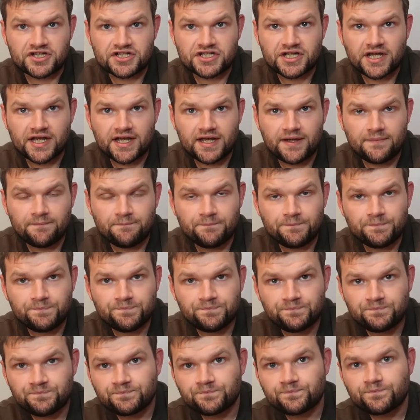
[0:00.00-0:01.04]
a share,
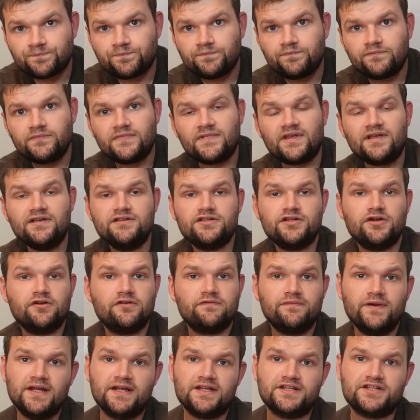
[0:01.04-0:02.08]
so
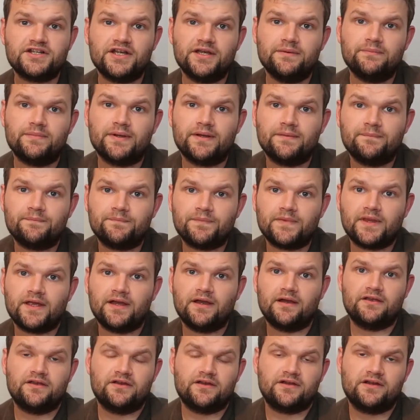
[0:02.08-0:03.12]
it's fairly cheap.
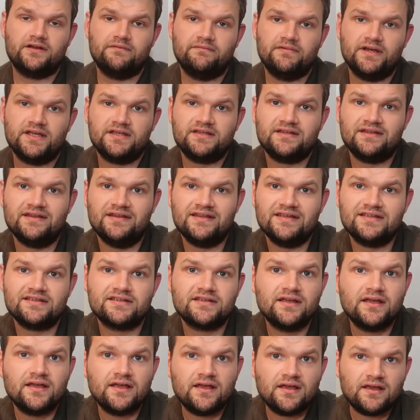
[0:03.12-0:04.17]
You can invest in this
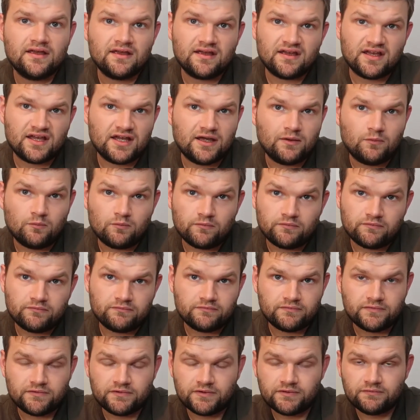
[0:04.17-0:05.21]

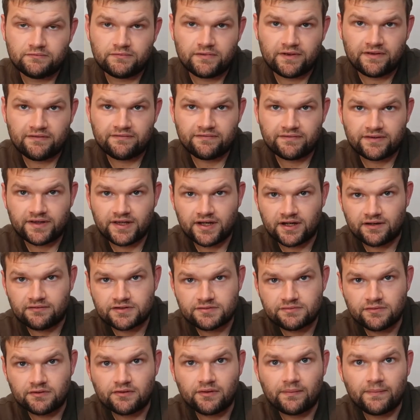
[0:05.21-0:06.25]
with a
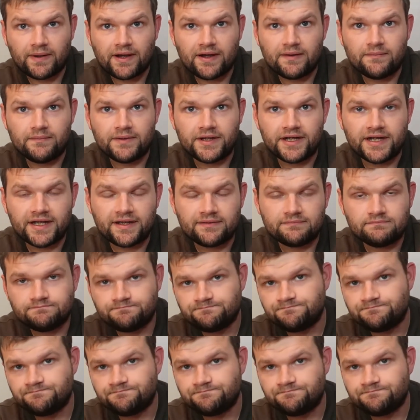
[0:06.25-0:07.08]
small amount of money.